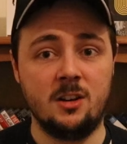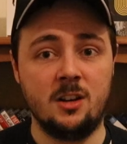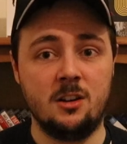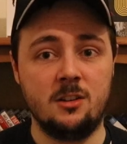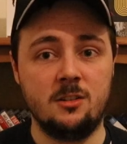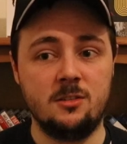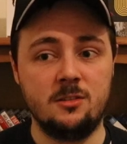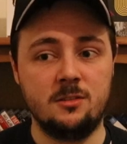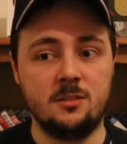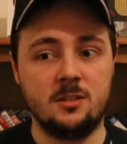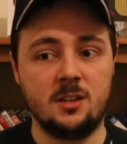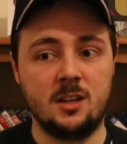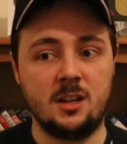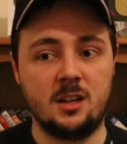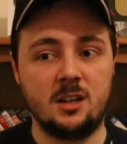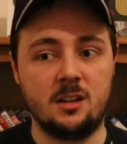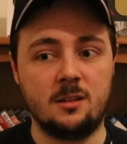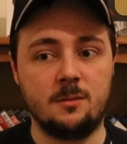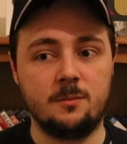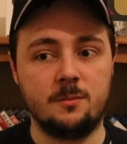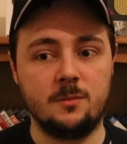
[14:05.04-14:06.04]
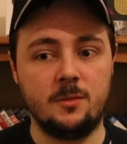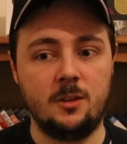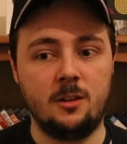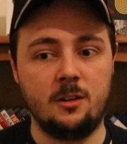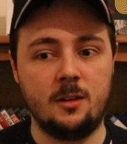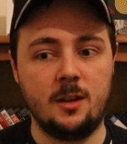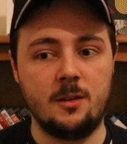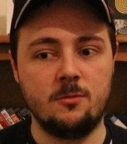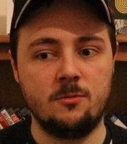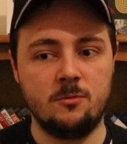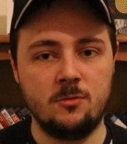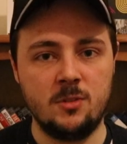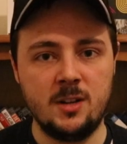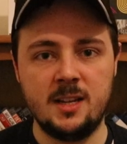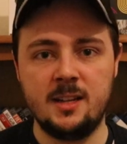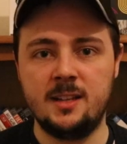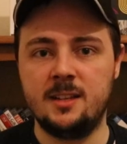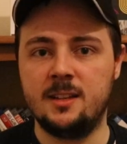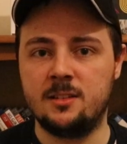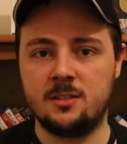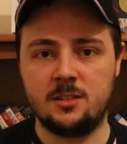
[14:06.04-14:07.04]
alone, you know, it
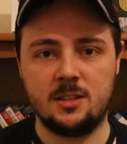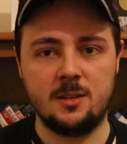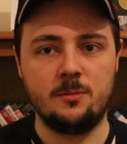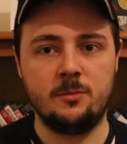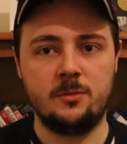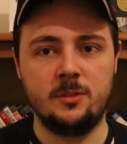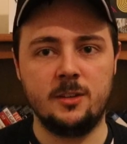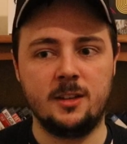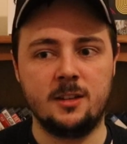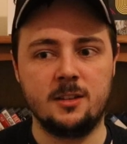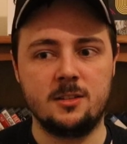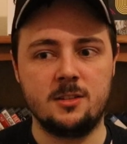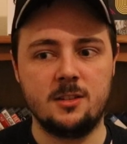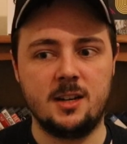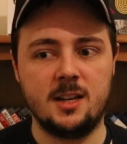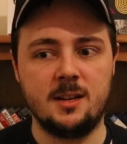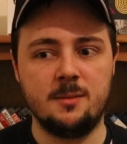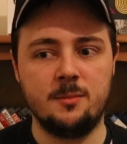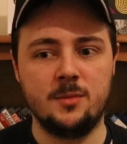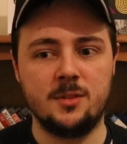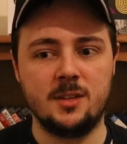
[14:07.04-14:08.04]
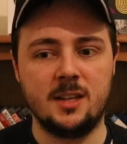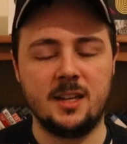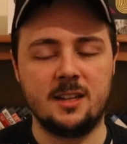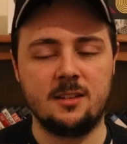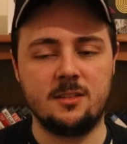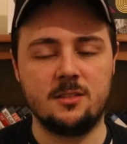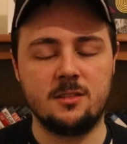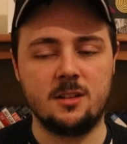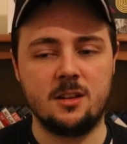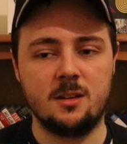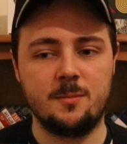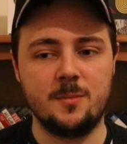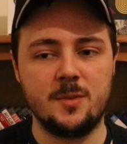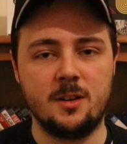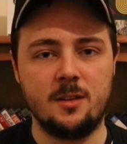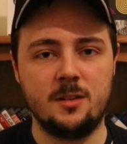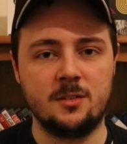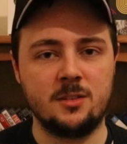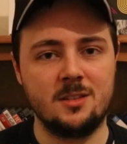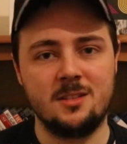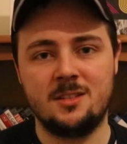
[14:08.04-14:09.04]
really is something at times and, you
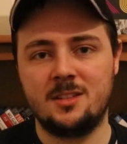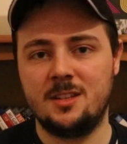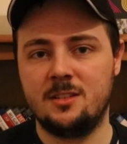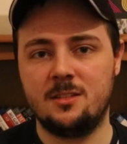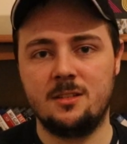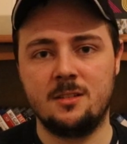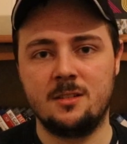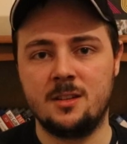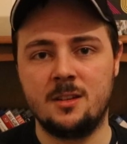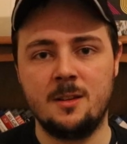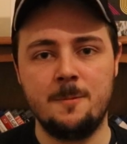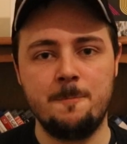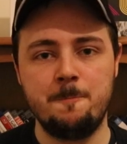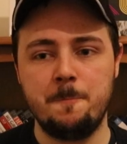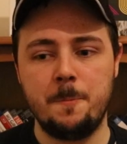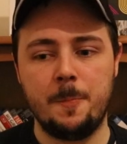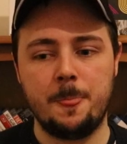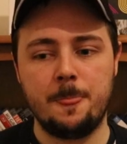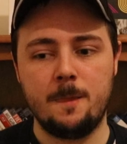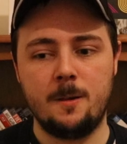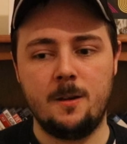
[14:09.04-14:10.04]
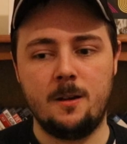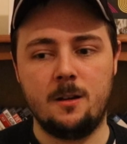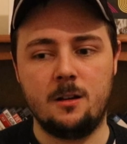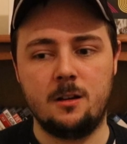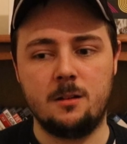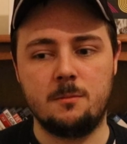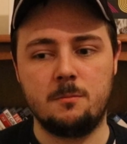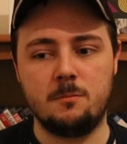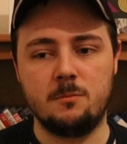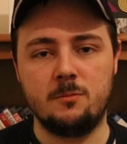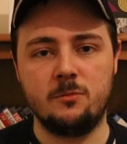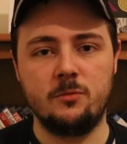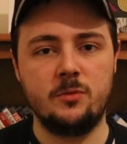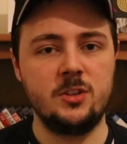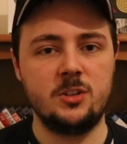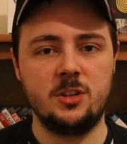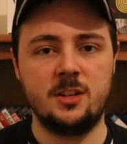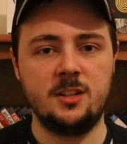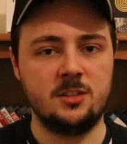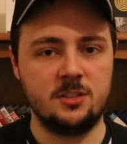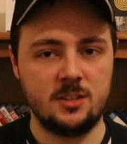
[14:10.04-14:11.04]
know, it's consistently
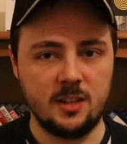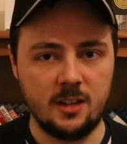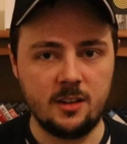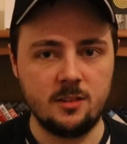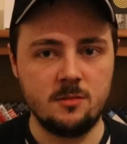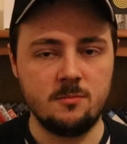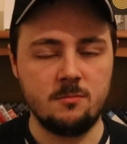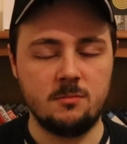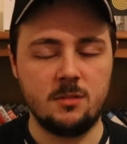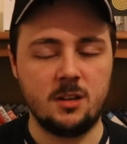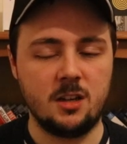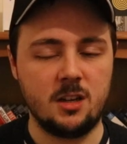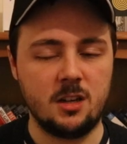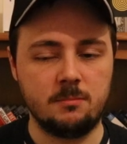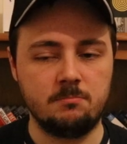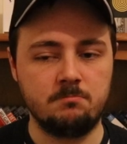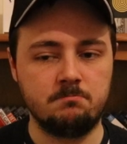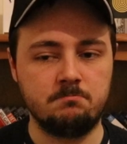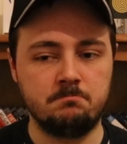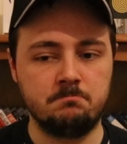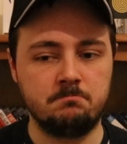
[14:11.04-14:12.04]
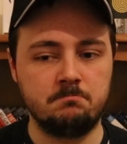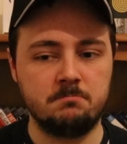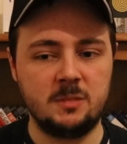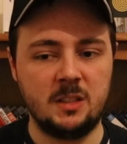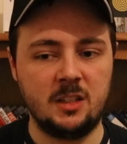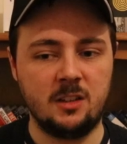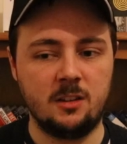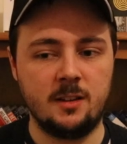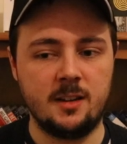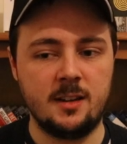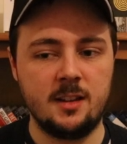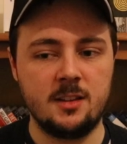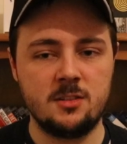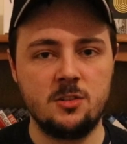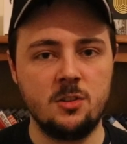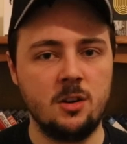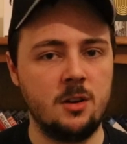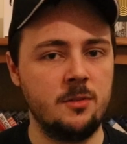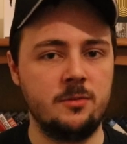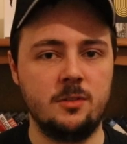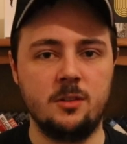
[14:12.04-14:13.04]
visually stunning, you know, and it's
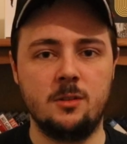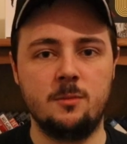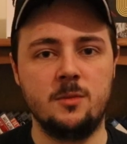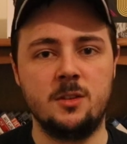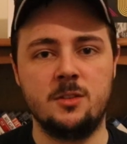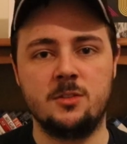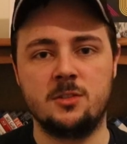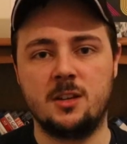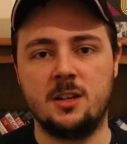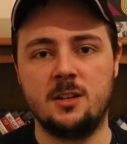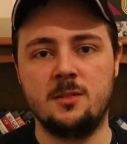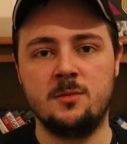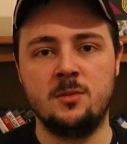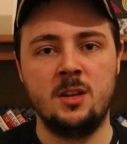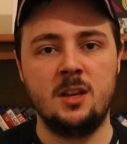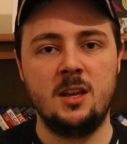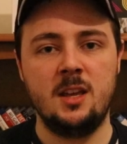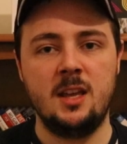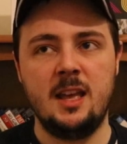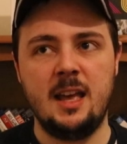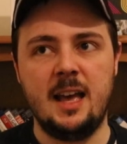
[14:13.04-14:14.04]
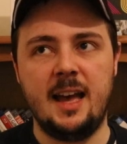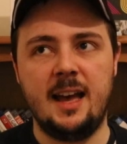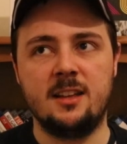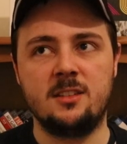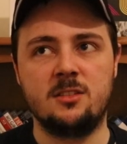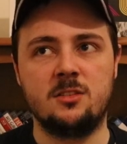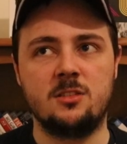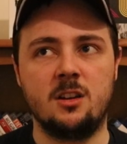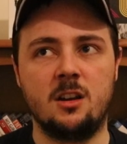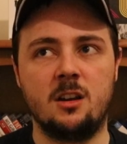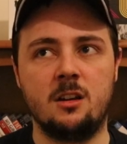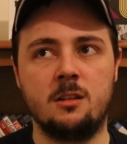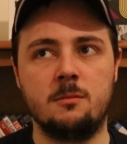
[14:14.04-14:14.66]
not a film that's kind of as,